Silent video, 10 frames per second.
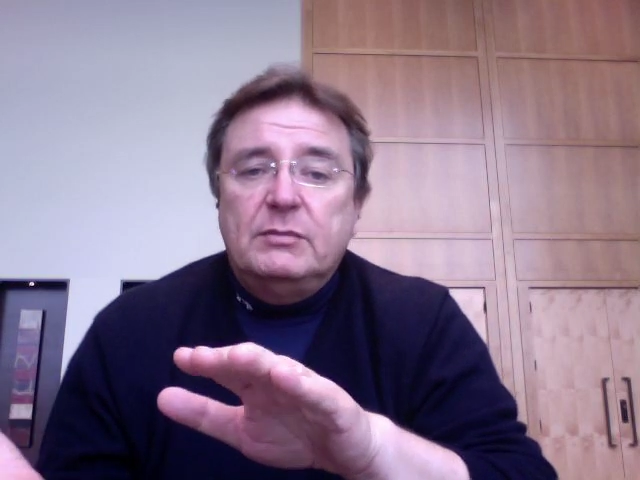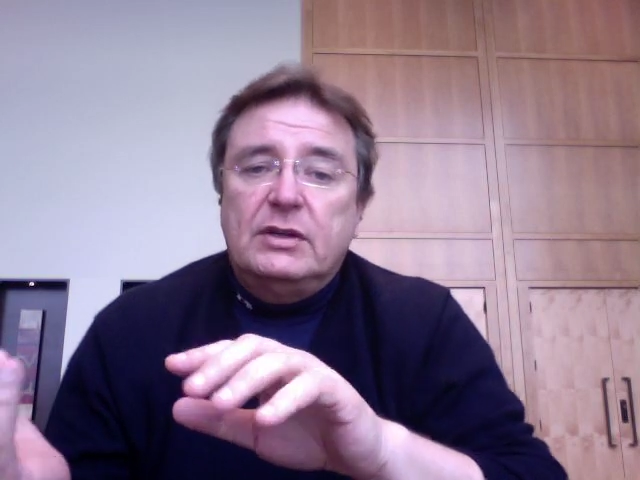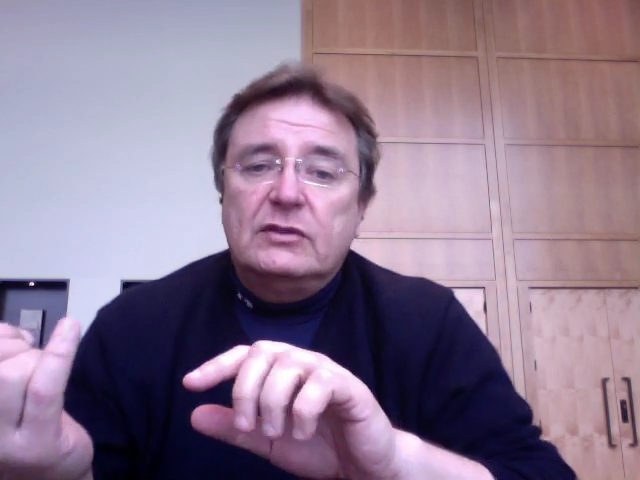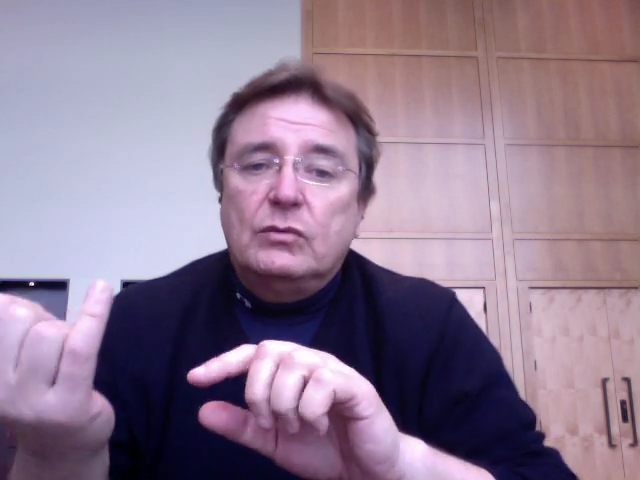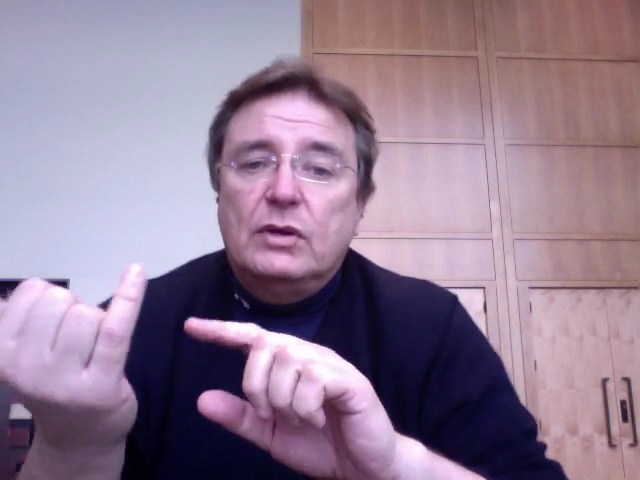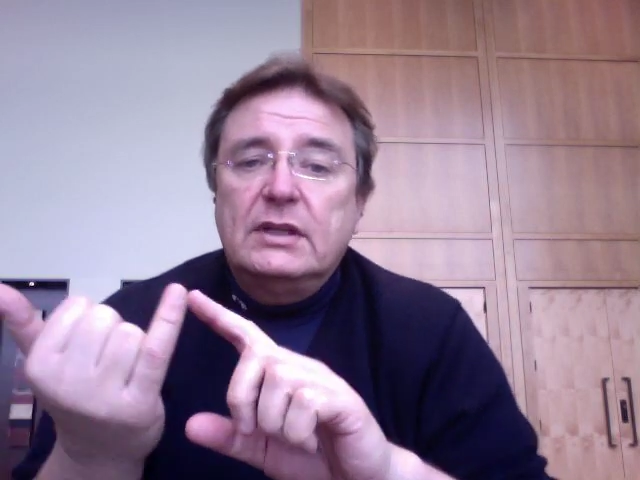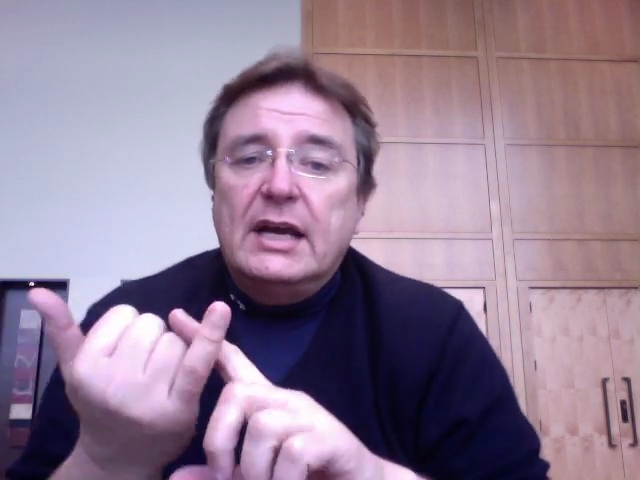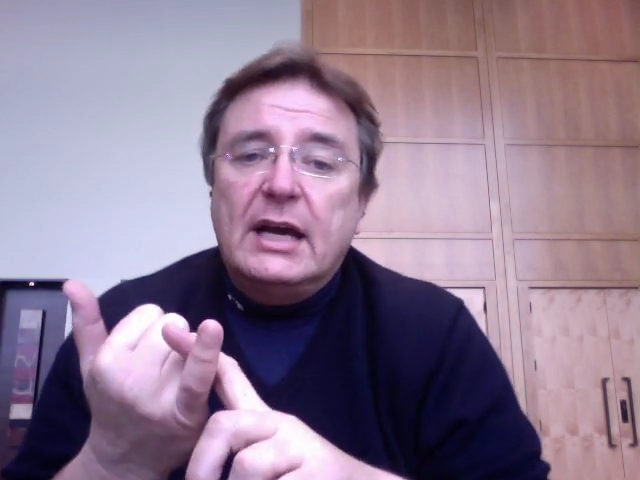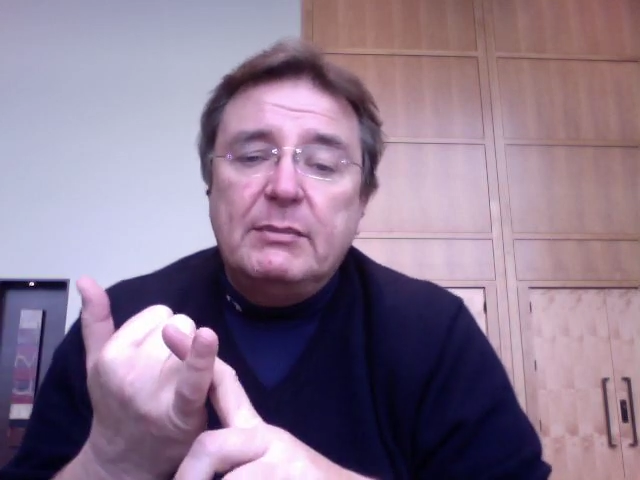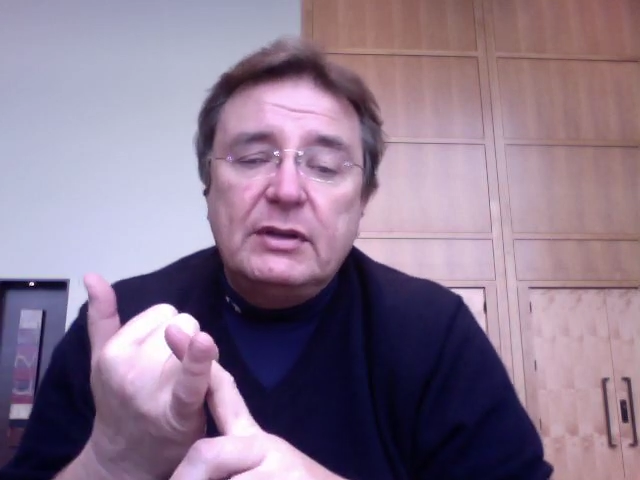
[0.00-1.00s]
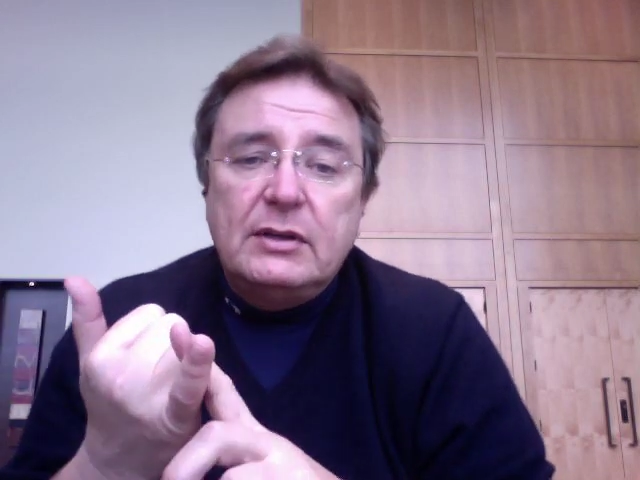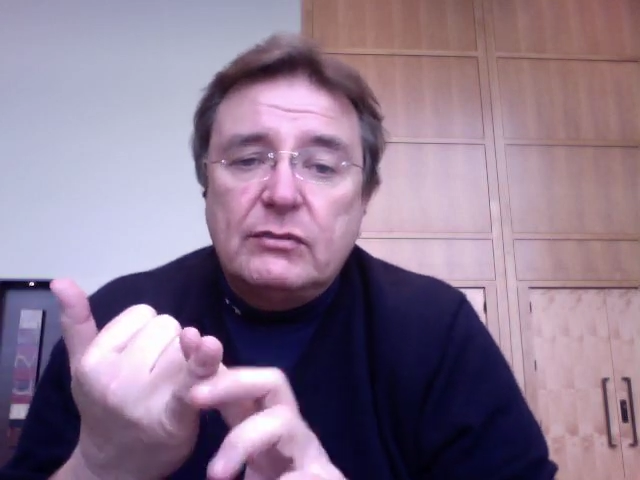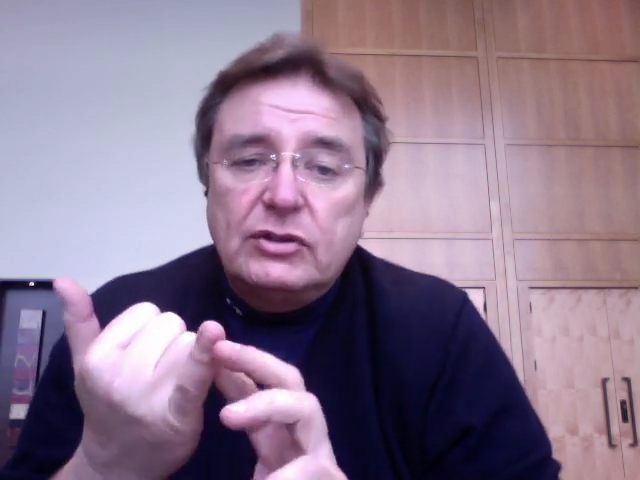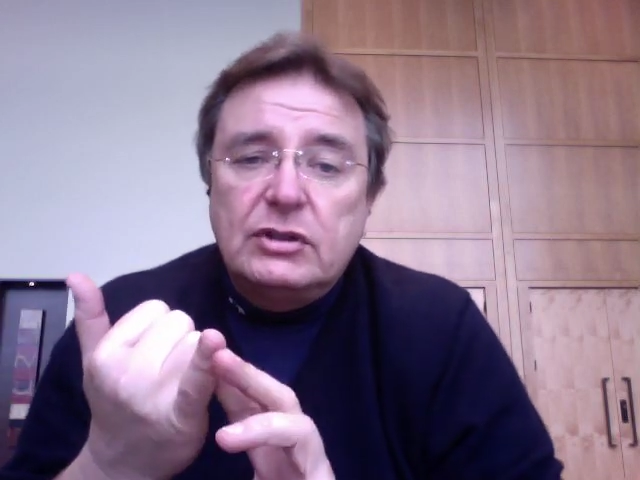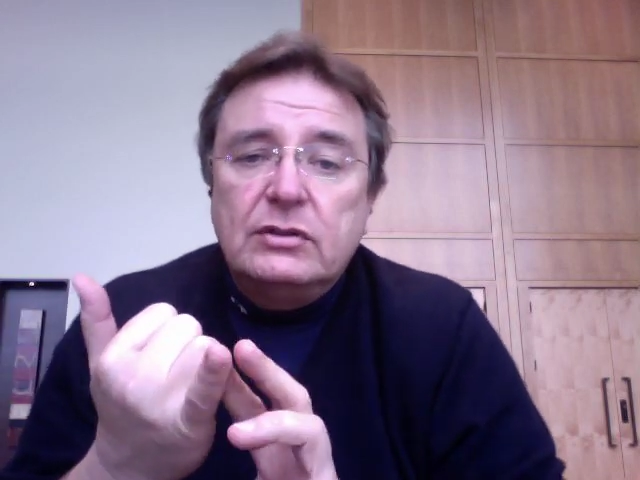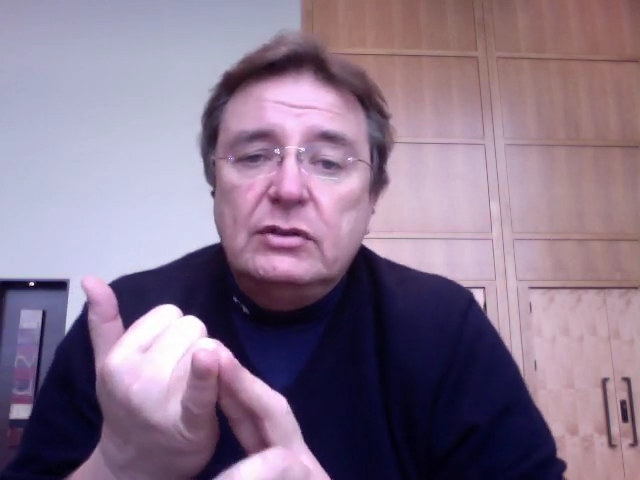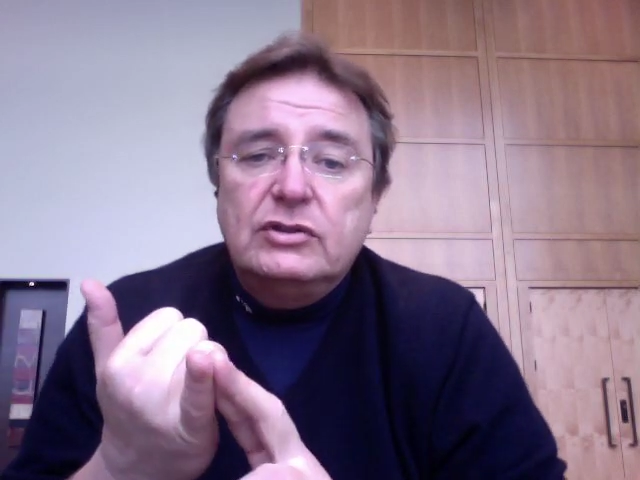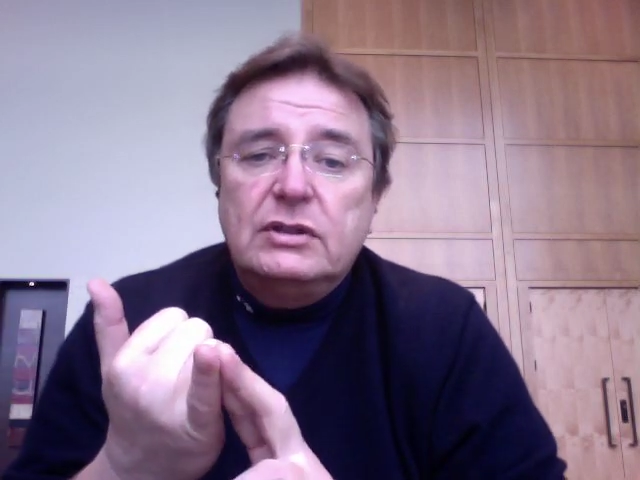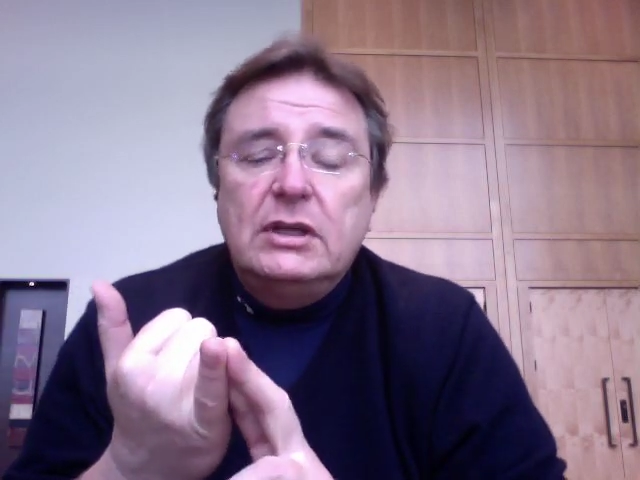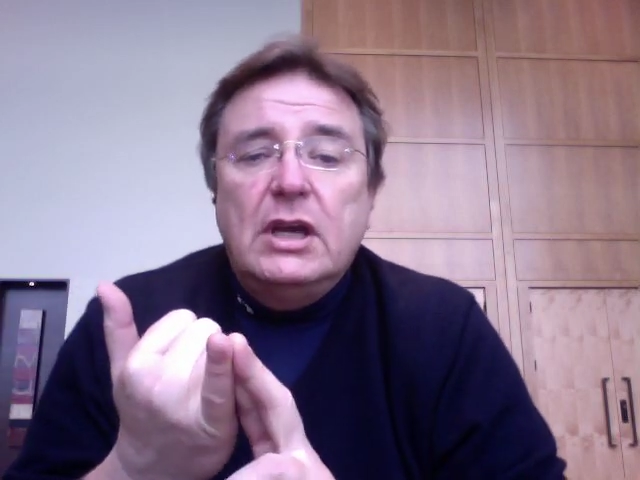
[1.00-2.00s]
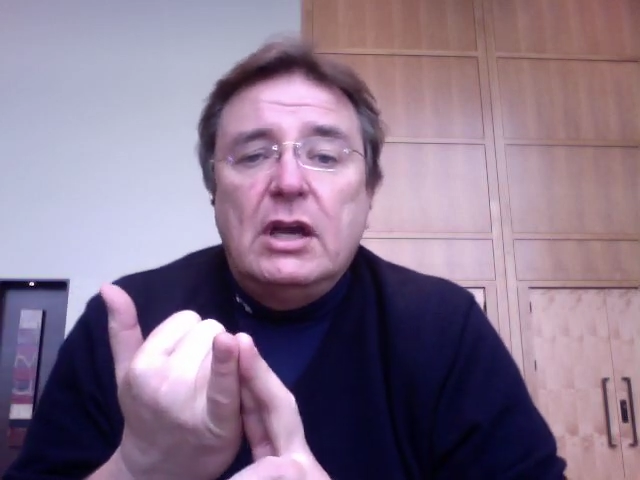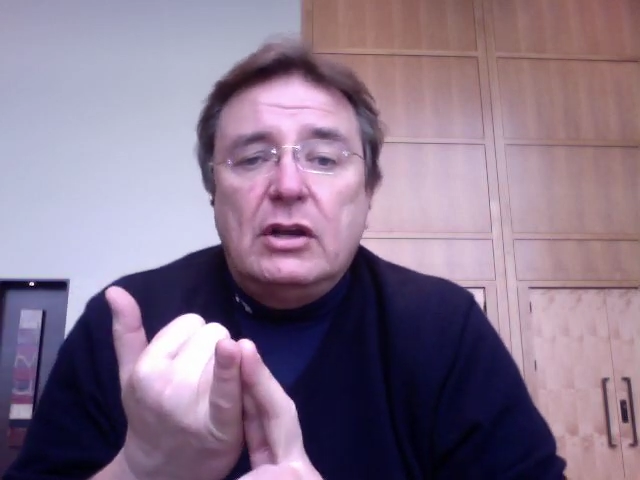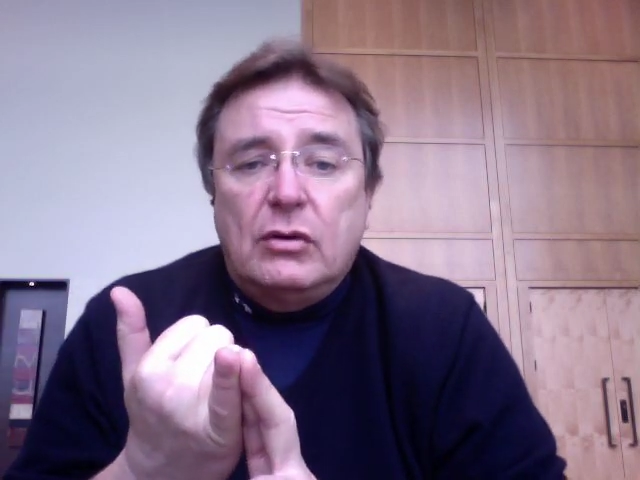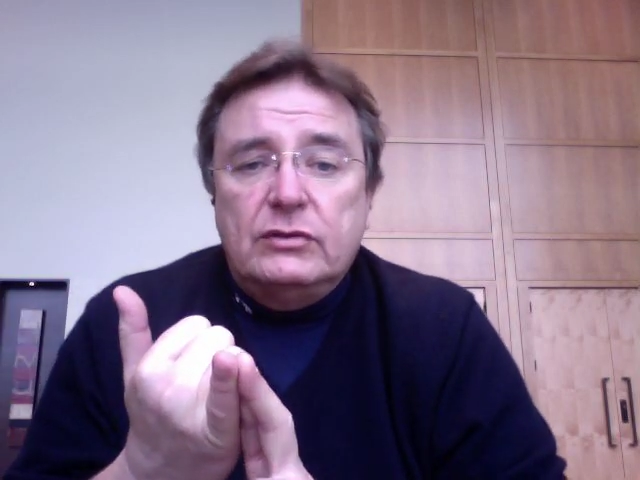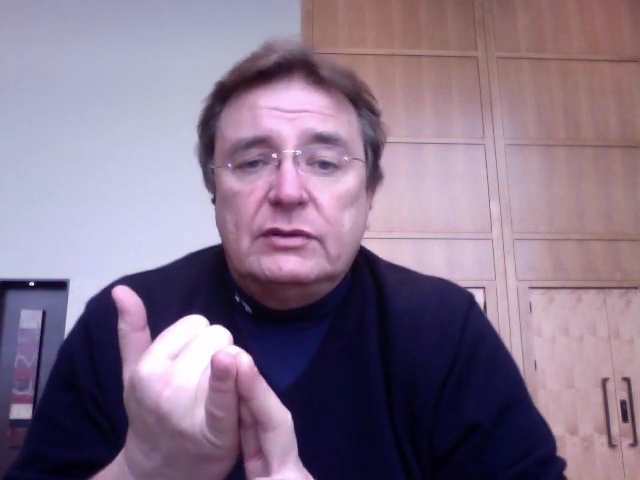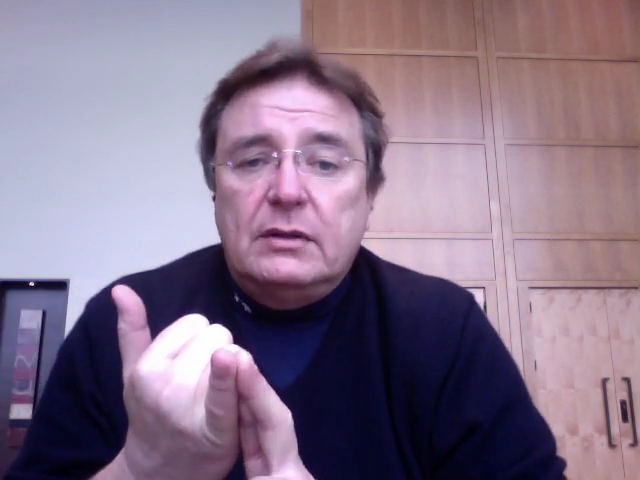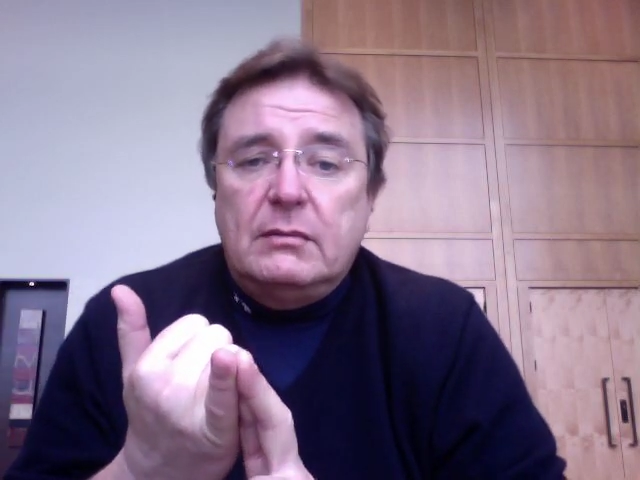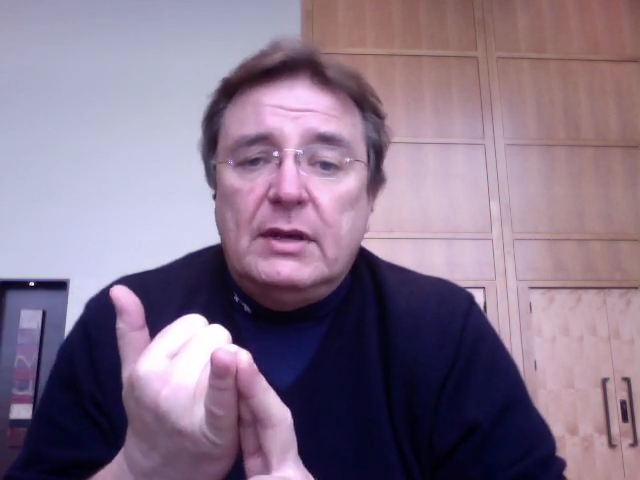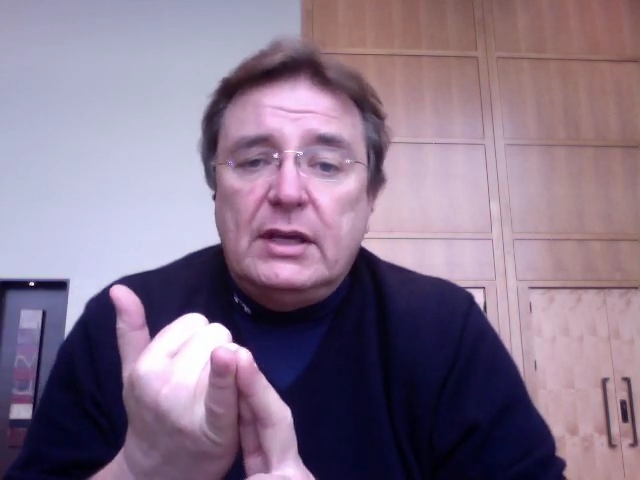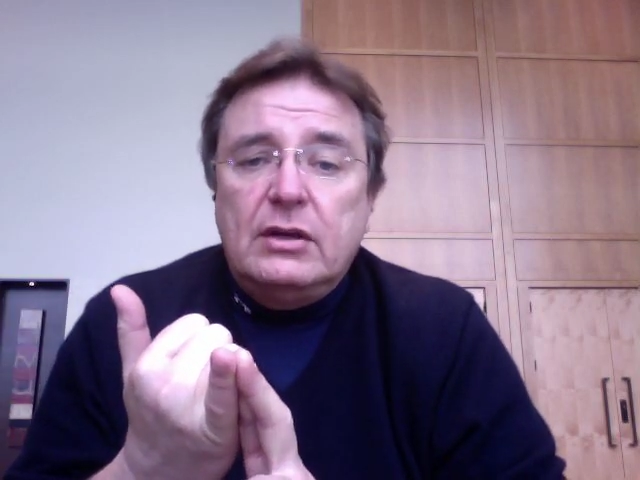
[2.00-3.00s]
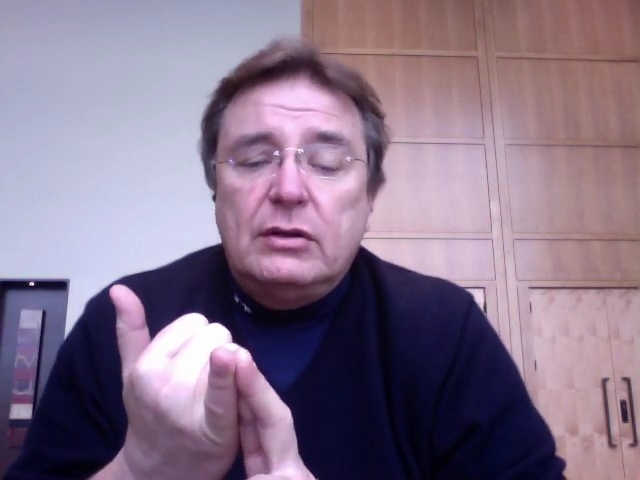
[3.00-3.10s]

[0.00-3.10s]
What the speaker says: because one copy, the original, usually goes to the main